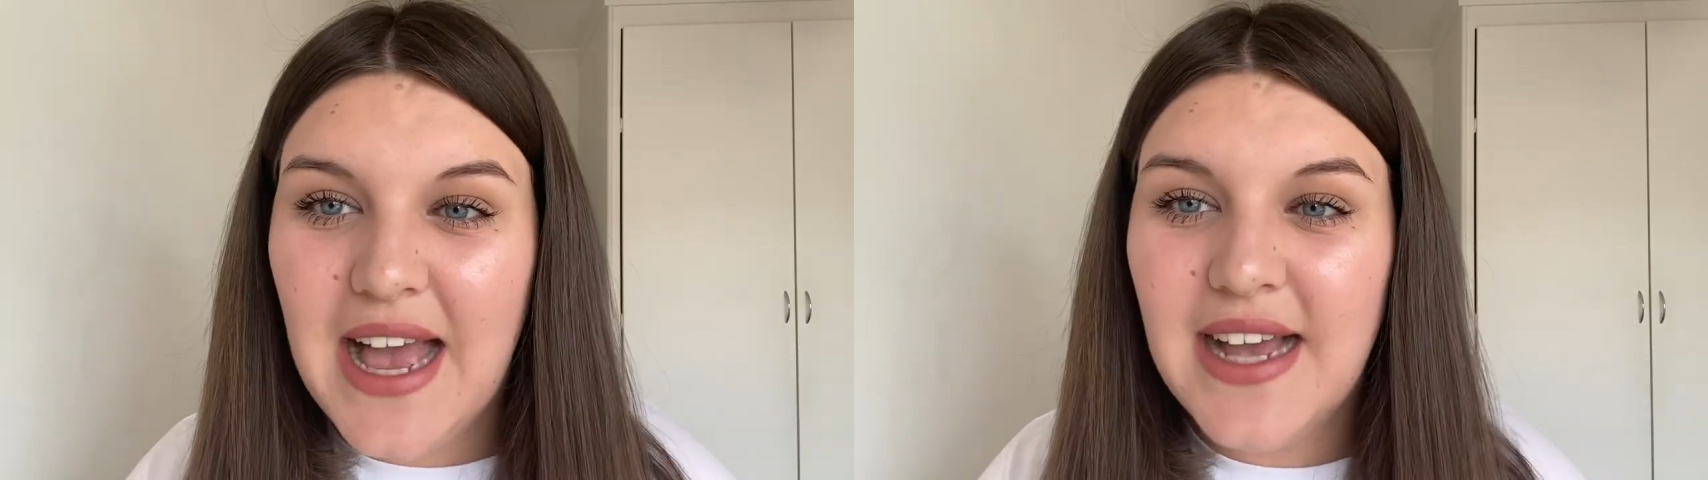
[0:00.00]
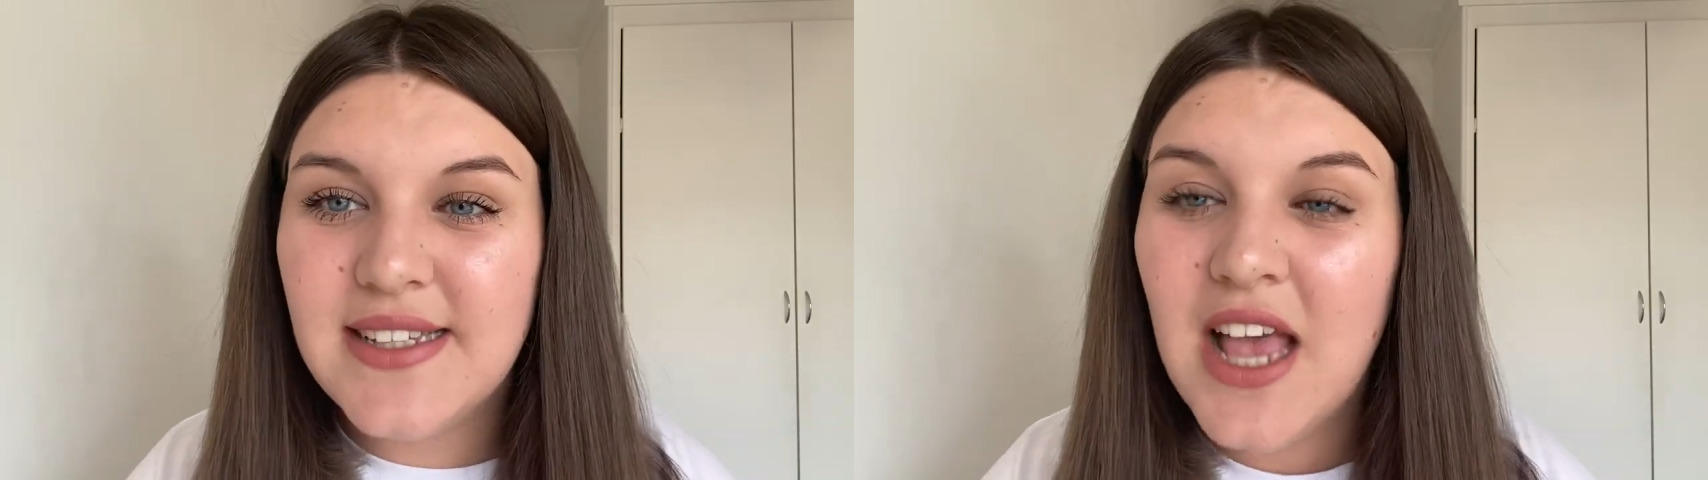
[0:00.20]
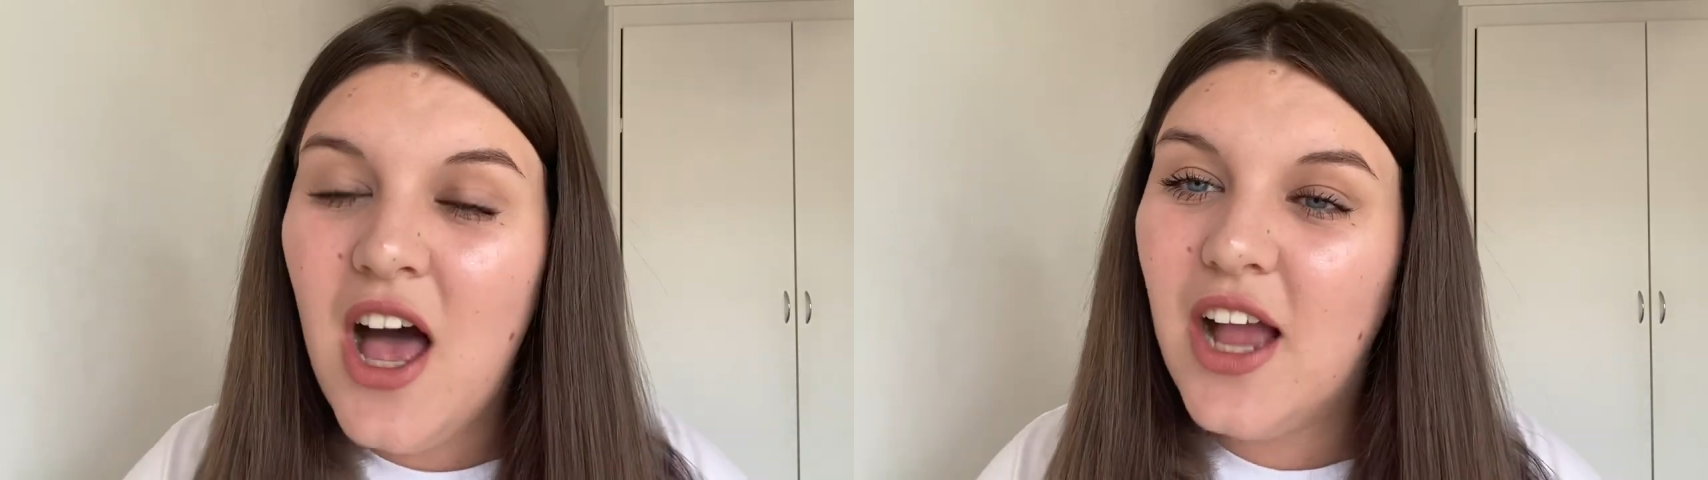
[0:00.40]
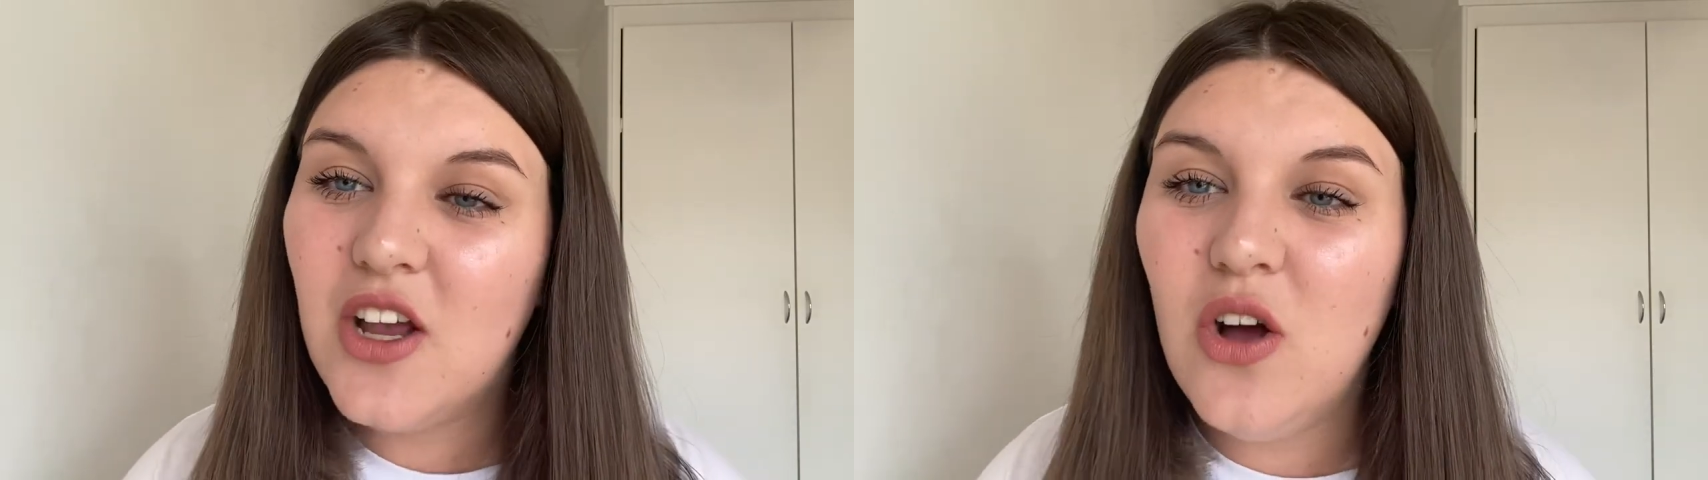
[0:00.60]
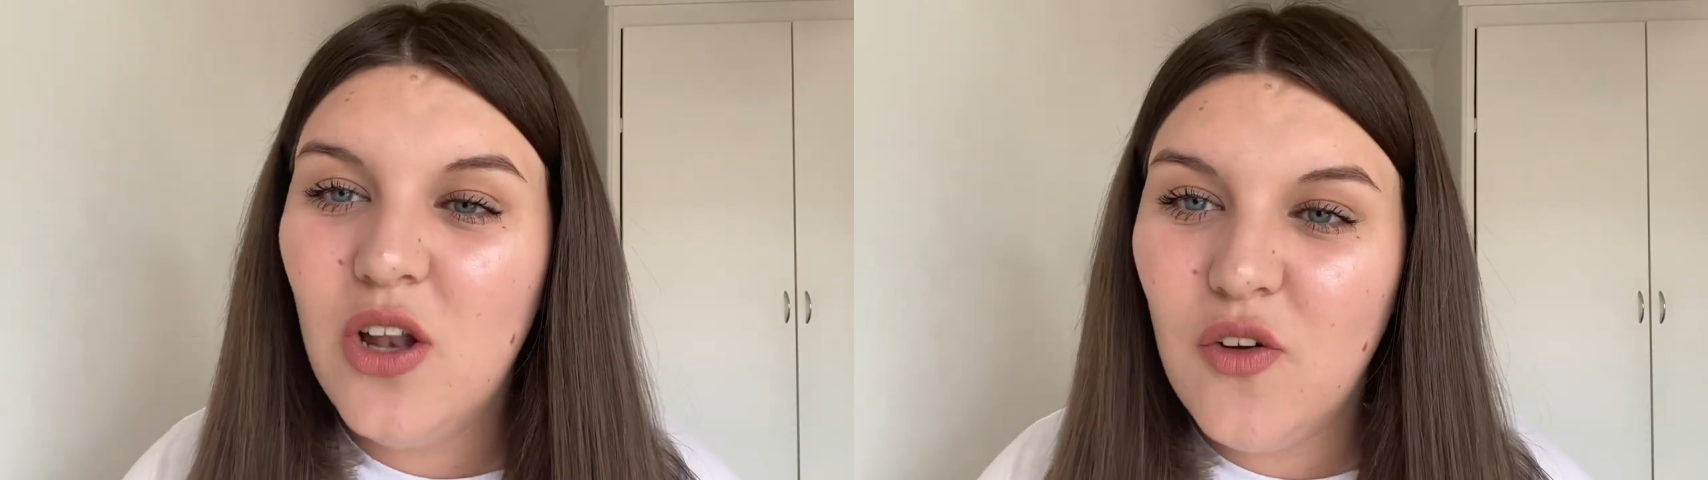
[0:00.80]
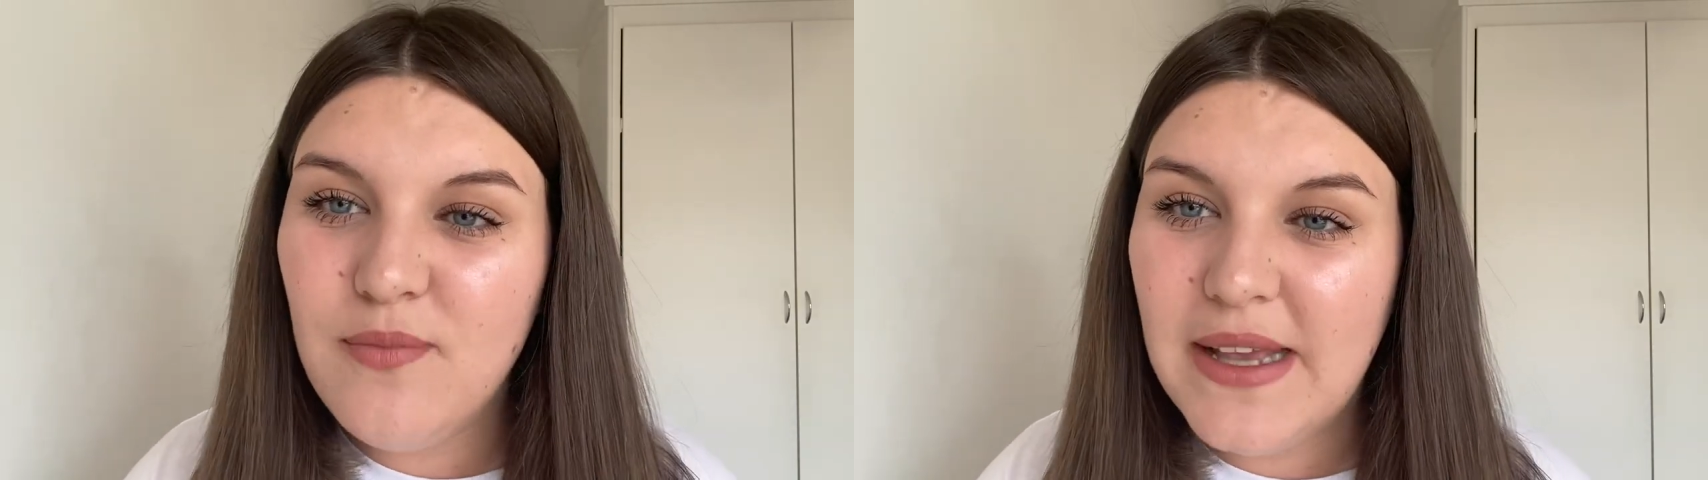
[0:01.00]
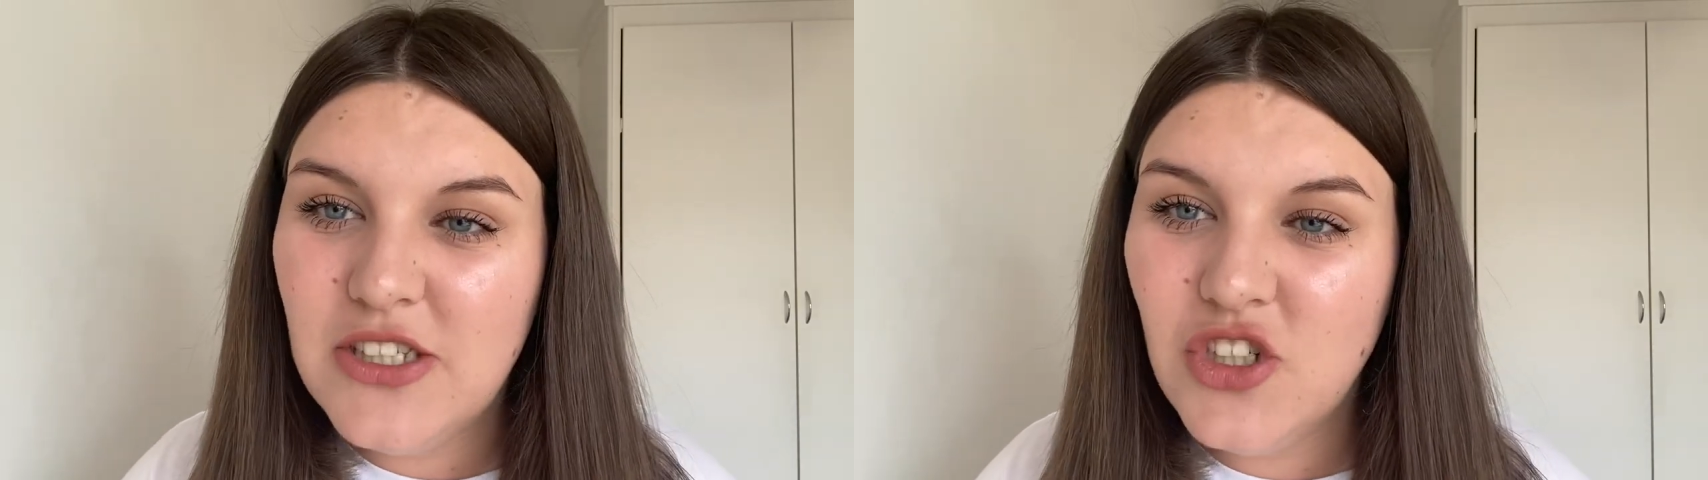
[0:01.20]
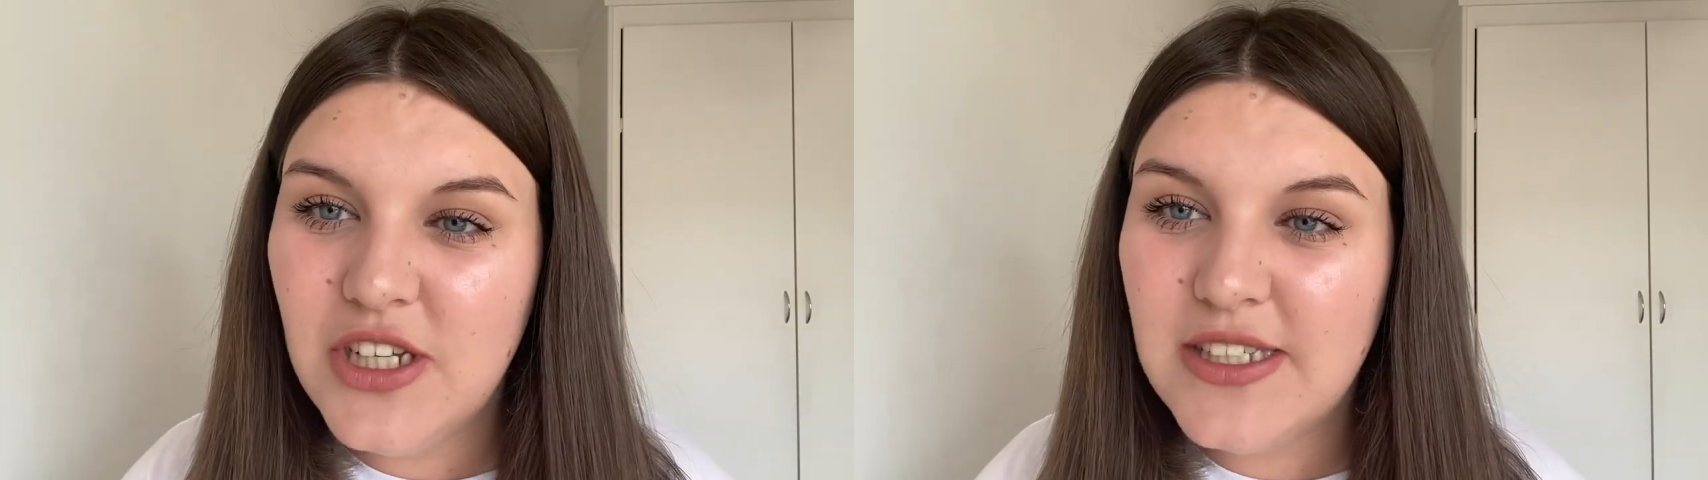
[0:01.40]
as I got a lot of
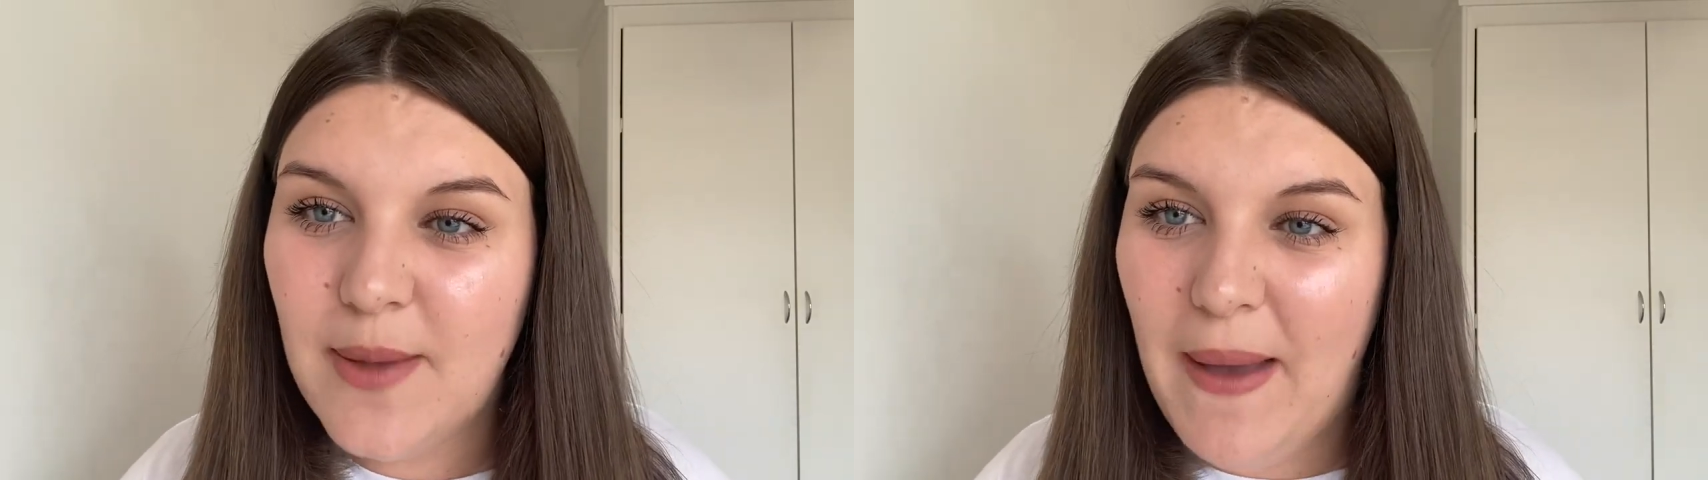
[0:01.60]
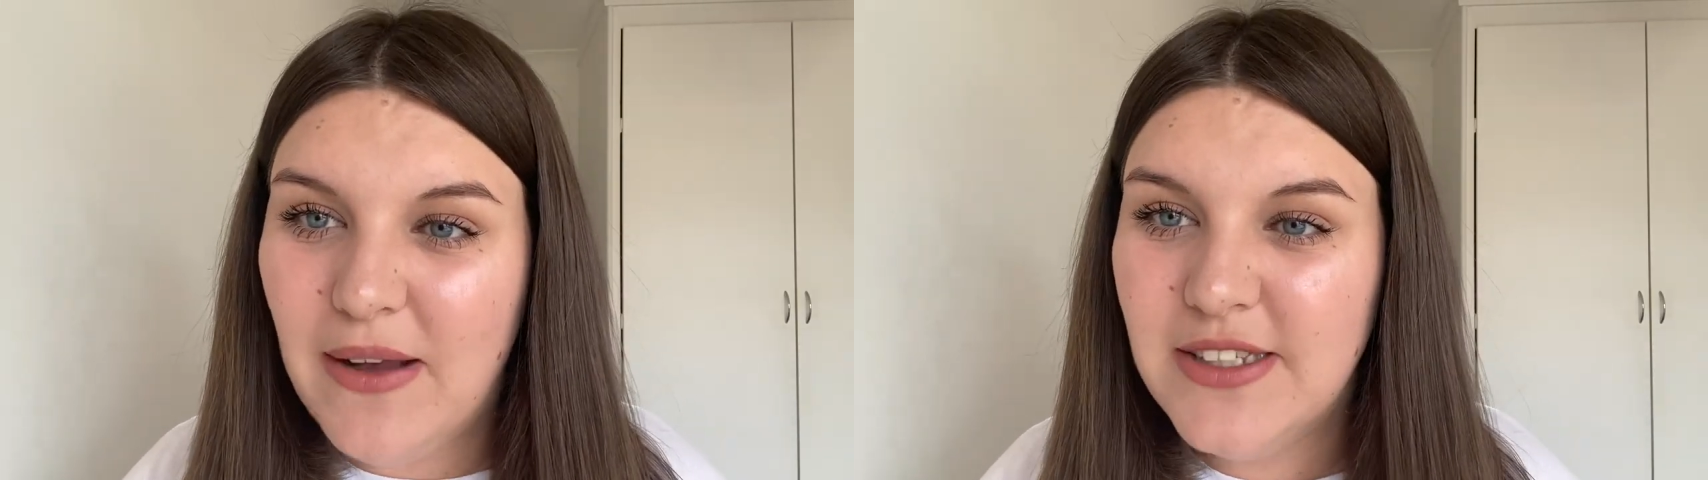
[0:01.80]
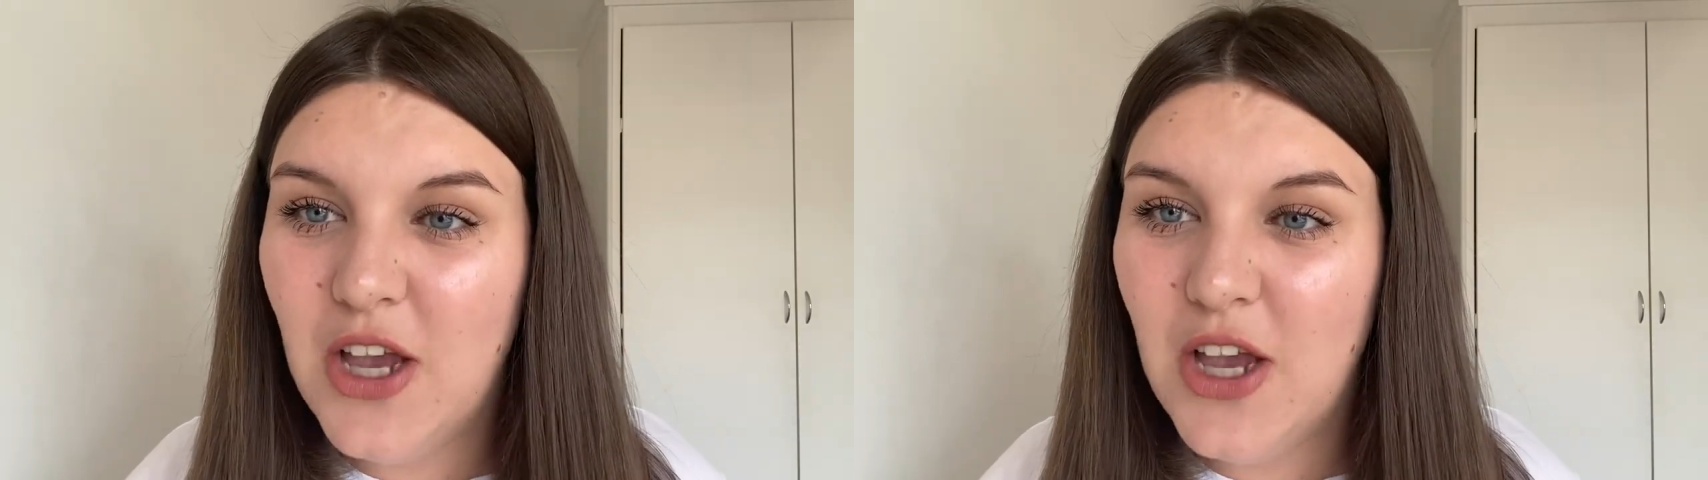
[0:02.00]
messages about